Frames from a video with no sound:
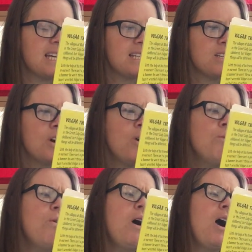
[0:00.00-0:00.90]
ears.
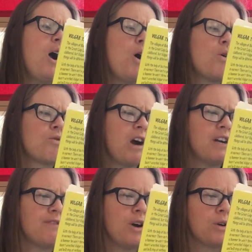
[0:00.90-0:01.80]
"Whoa!"
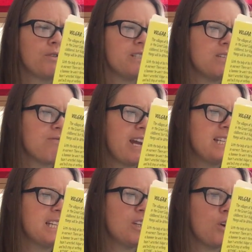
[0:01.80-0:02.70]
cried Vulgar as his
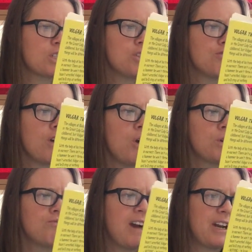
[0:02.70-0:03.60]
reindeer lost
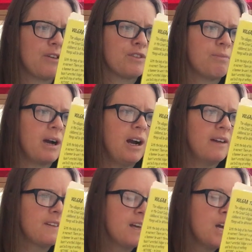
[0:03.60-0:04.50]
control and ran off the
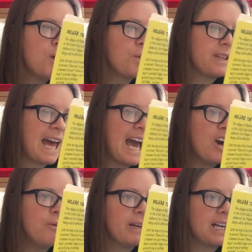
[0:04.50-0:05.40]
path. With the
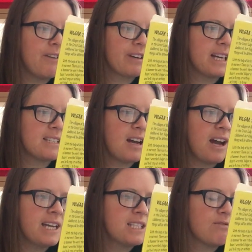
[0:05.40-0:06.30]
helmet covering its
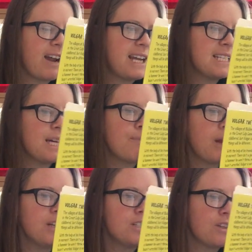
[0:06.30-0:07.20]
eyes, the reindeer
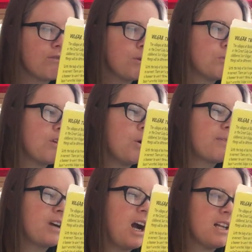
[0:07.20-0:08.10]
blundered through a row
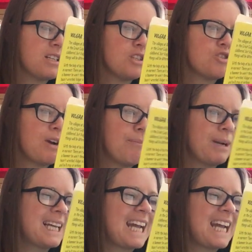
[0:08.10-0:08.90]
of gardens, trampling